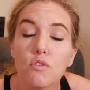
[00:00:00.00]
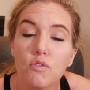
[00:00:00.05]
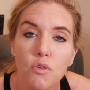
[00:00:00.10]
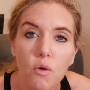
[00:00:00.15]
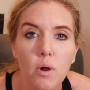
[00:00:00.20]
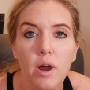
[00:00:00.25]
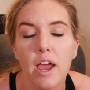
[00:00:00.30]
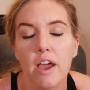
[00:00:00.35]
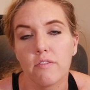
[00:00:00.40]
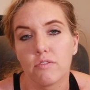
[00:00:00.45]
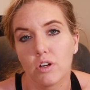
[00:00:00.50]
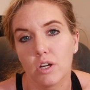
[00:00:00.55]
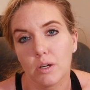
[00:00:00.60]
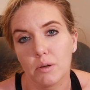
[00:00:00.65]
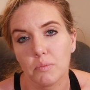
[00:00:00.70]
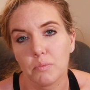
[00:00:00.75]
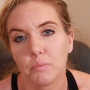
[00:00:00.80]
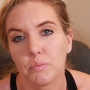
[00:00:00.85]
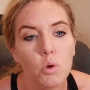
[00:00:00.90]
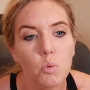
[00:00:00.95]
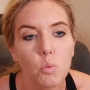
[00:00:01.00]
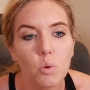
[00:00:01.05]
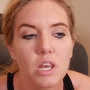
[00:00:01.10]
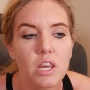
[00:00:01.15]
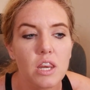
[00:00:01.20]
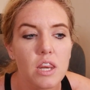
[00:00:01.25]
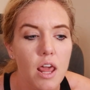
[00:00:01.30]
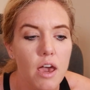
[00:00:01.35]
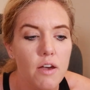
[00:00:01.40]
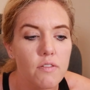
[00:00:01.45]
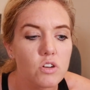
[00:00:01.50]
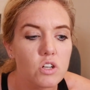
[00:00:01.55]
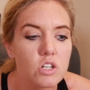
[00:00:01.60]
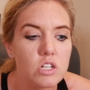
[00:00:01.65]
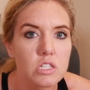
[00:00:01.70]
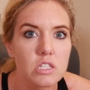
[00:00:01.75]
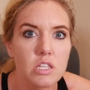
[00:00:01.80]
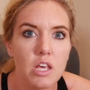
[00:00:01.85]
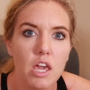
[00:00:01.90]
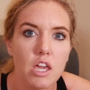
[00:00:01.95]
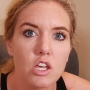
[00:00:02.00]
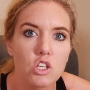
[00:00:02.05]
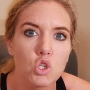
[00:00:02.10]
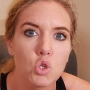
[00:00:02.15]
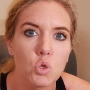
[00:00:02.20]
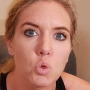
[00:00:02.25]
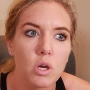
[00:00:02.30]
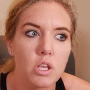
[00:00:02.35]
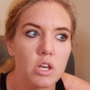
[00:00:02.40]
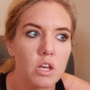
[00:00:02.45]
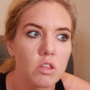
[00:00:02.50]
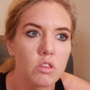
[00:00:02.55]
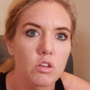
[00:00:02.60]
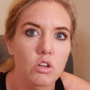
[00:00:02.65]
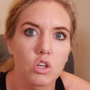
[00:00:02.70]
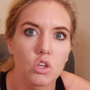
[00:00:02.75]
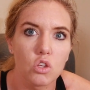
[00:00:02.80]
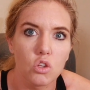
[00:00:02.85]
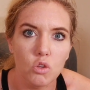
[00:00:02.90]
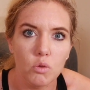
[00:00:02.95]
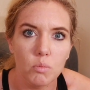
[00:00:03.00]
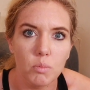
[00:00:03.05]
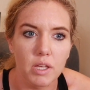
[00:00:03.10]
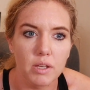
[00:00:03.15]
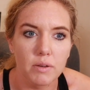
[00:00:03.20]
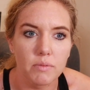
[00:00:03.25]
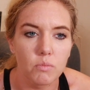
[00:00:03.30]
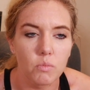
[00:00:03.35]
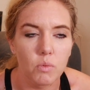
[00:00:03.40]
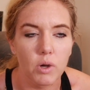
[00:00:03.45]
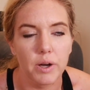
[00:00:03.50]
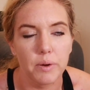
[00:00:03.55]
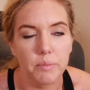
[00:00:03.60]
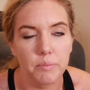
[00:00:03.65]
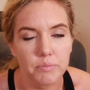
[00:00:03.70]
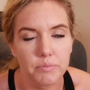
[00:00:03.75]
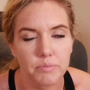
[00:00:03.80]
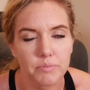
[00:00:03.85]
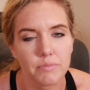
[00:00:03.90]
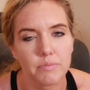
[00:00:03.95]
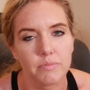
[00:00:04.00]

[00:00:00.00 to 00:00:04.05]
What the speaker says: forever. We would never say to another human, well,